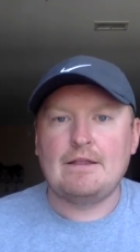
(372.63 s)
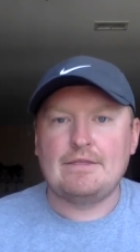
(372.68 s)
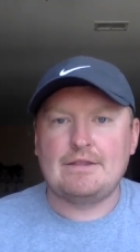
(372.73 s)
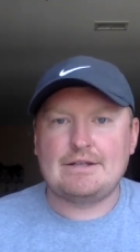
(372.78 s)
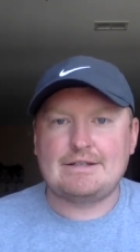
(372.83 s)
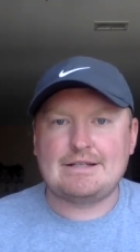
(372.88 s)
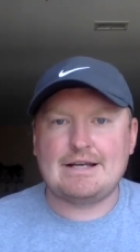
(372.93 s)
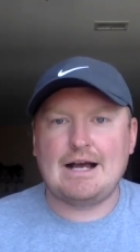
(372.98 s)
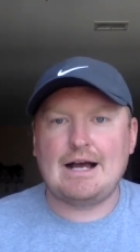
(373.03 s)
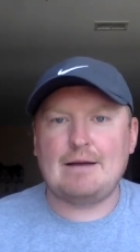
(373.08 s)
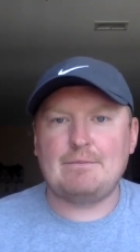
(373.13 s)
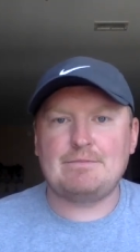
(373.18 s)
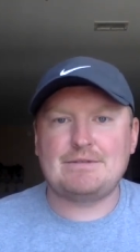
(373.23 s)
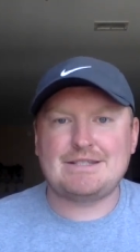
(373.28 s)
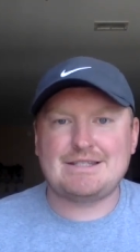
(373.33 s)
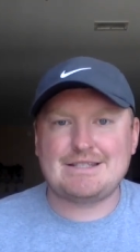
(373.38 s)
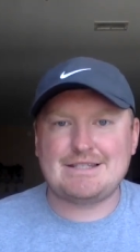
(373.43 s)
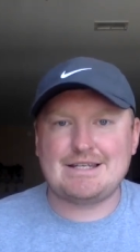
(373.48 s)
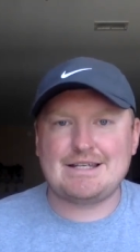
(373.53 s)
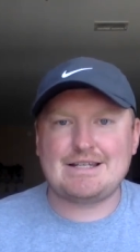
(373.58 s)
The top
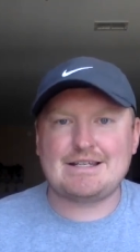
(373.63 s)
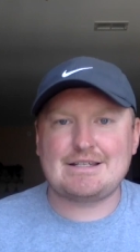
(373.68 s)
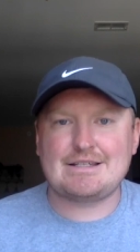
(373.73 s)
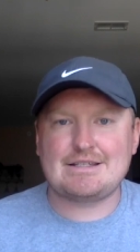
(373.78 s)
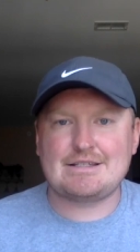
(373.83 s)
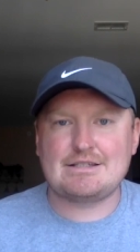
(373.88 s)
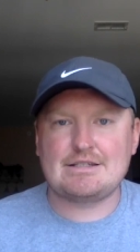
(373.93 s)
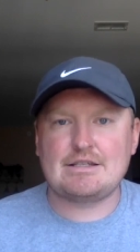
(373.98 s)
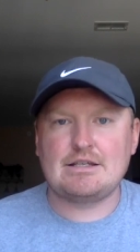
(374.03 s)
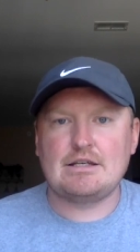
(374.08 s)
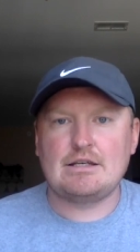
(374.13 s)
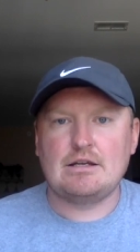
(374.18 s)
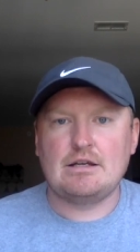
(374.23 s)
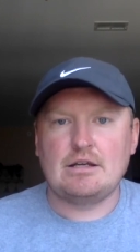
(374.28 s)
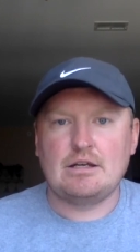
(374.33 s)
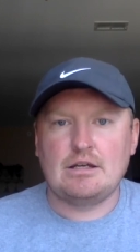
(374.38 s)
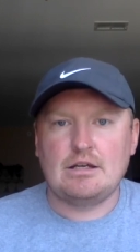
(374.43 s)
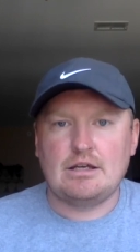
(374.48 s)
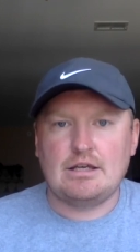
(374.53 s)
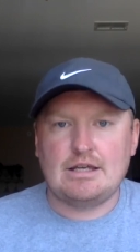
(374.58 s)
six
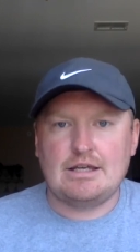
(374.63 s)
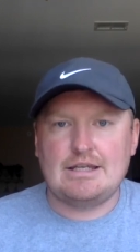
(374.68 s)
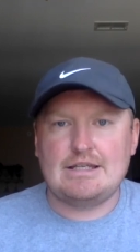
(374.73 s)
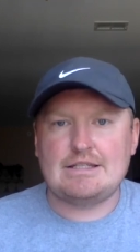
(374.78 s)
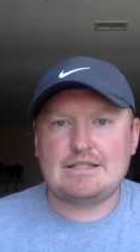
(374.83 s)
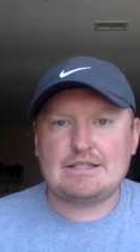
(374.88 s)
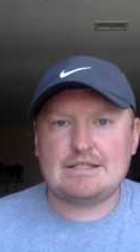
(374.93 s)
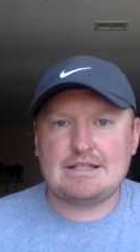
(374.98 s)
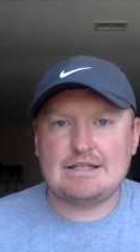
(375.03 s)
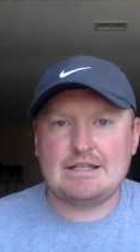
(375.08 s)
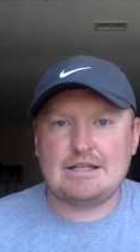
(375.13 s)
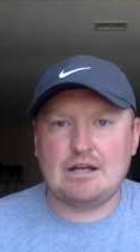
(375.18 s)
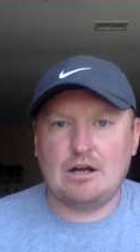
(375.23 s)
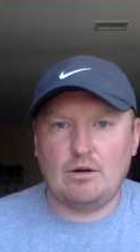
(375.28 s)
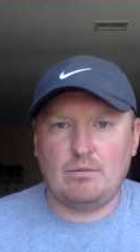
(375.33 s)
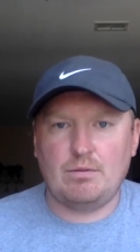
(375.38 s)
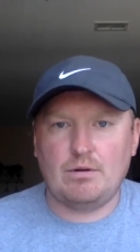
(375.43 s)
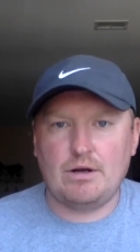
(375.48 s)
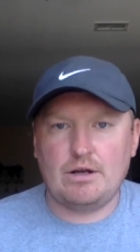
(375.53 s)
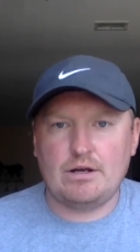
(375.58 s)

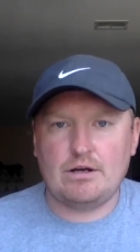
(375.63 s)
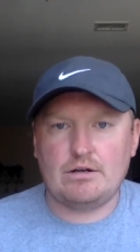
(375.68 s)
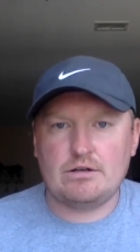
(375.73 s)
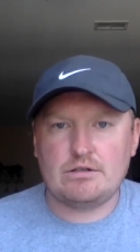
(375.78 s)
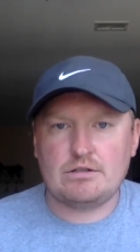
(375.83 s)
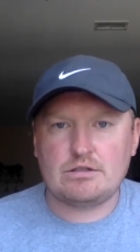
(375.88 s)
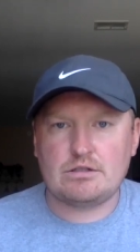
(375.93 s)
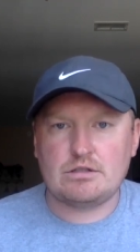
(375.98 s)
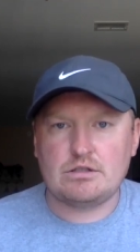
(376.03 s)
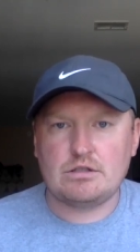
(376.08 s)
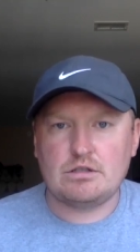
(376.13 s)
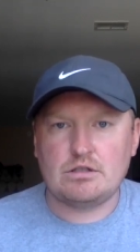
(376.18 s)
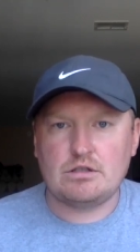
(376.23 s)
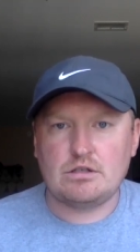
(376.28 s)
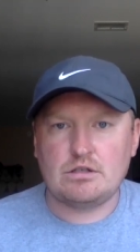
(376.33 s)
ECNL players